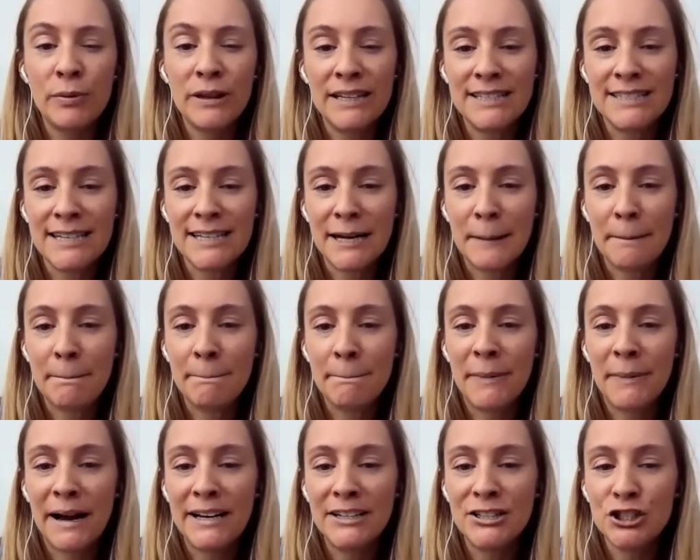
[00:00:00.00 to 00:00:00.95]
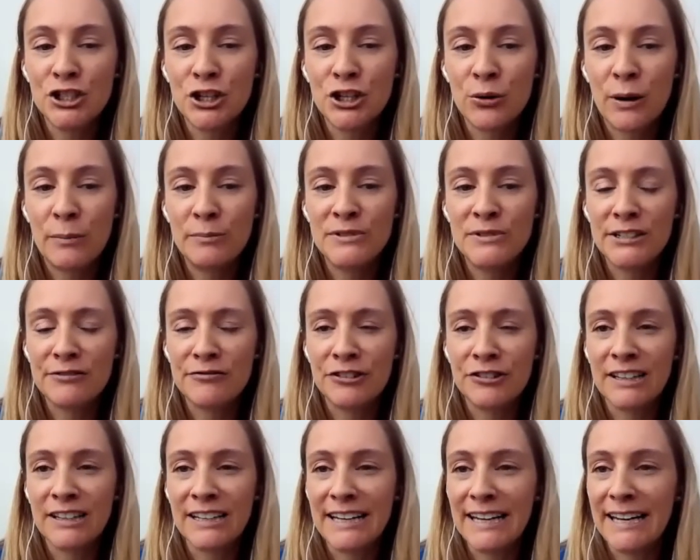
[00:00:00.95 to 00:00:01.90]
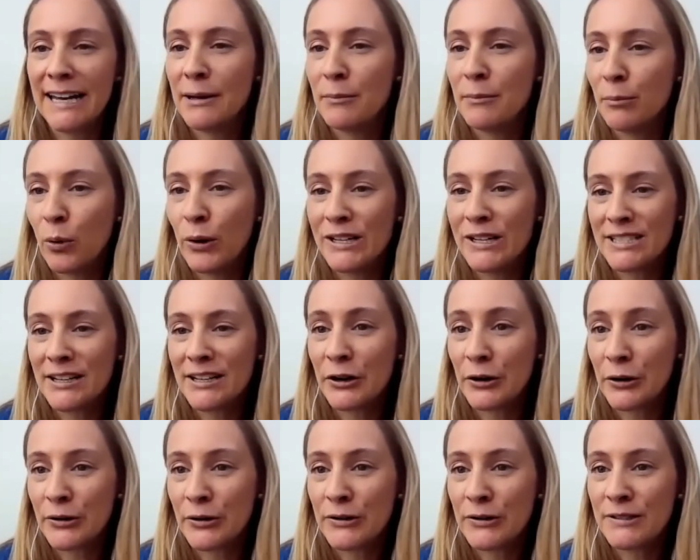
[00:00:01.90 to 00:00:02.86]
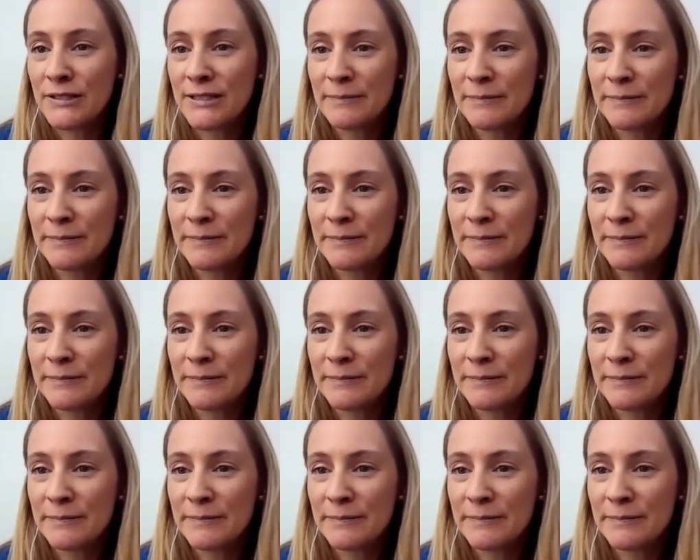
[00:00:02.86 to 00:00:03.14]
pleasing might show up differently in boys and girls?